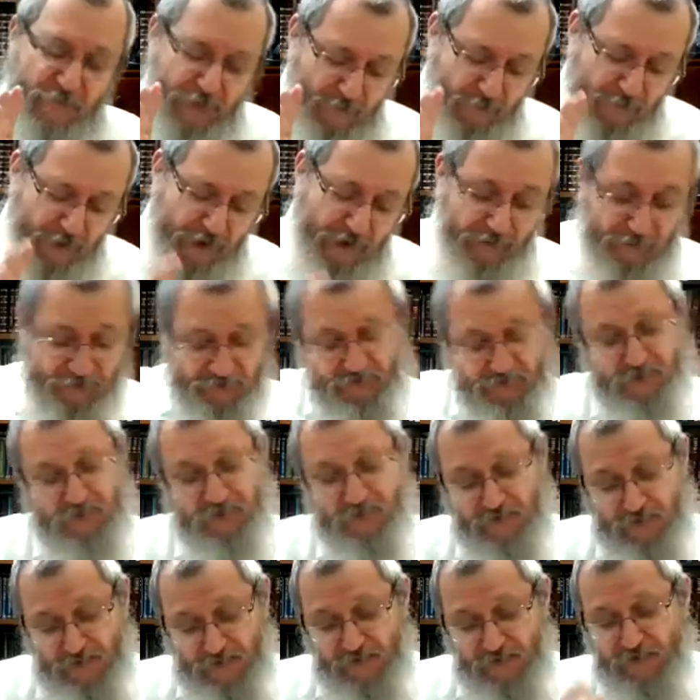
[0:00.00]
made
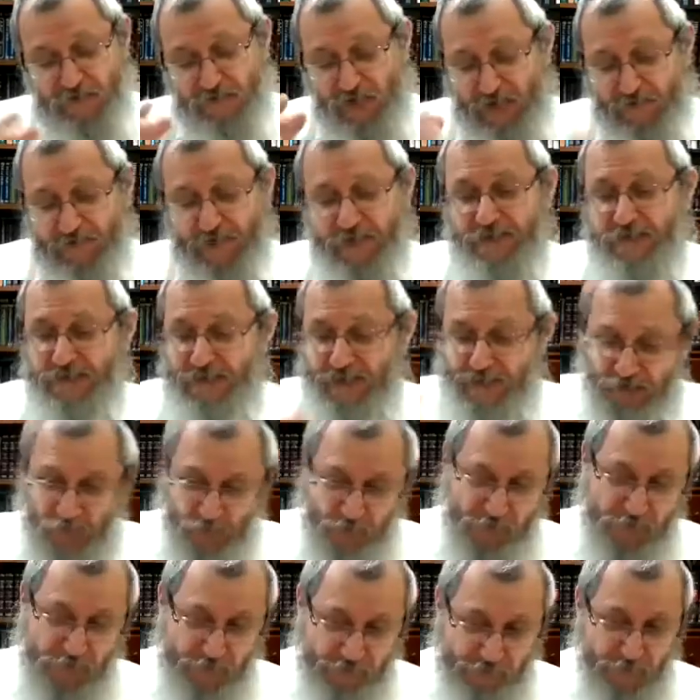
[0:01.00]
the rabbi together
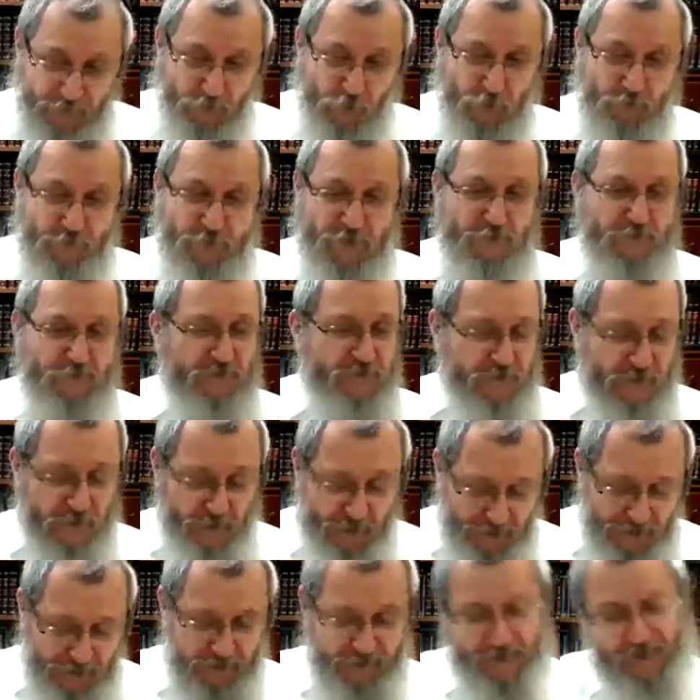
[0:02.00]
with some board members. They
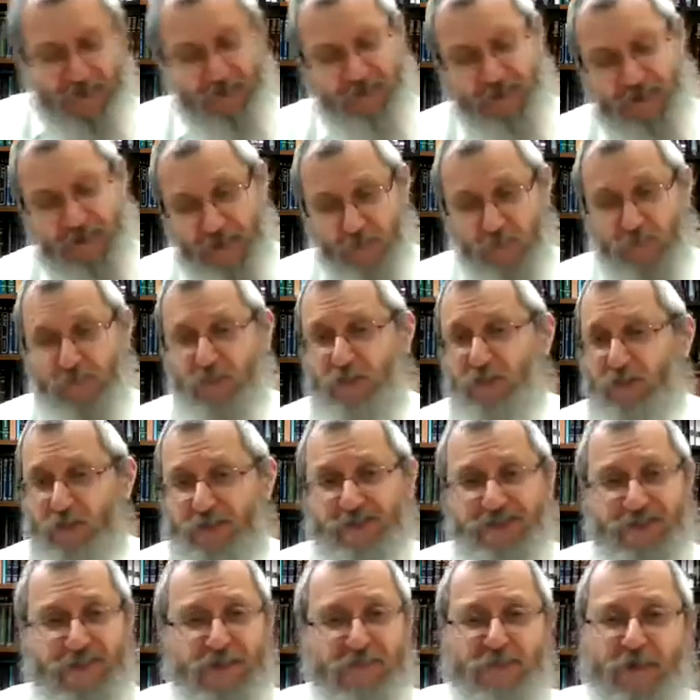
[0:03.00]
got together, and
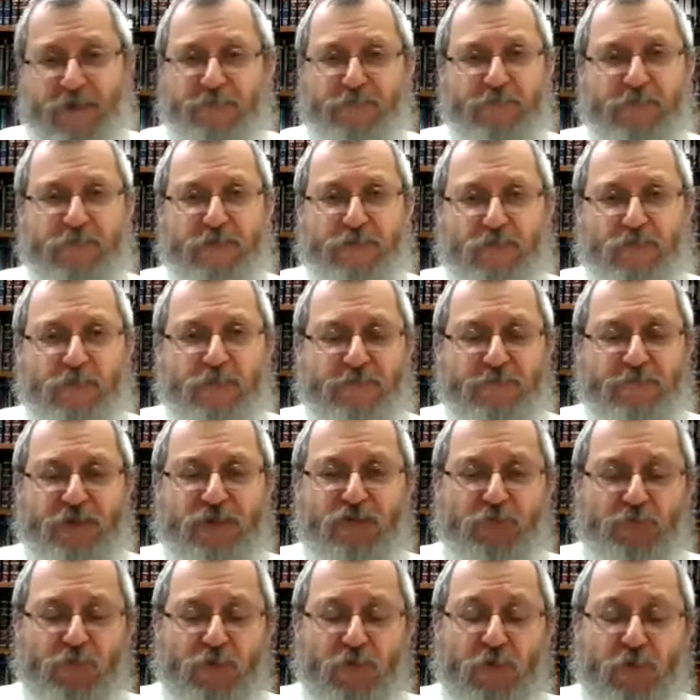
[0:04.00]
a team effort is always
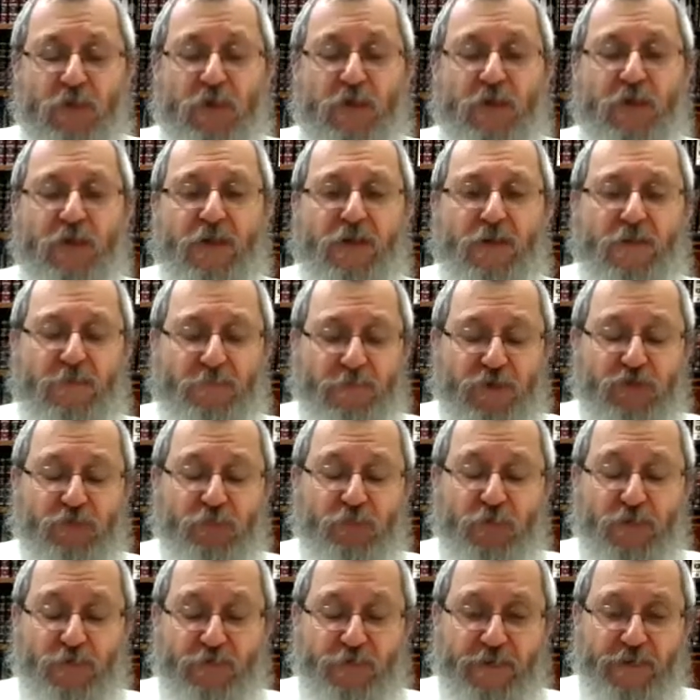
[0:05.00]
much more
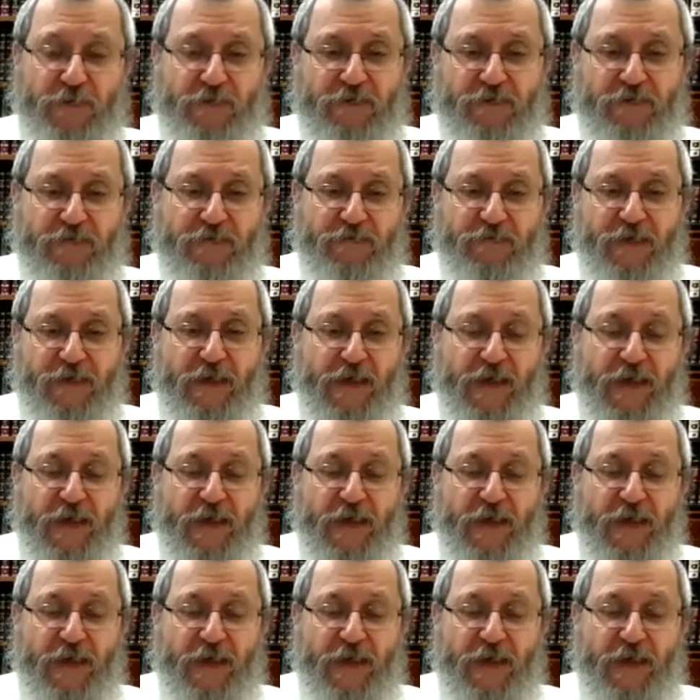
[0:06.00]
effective.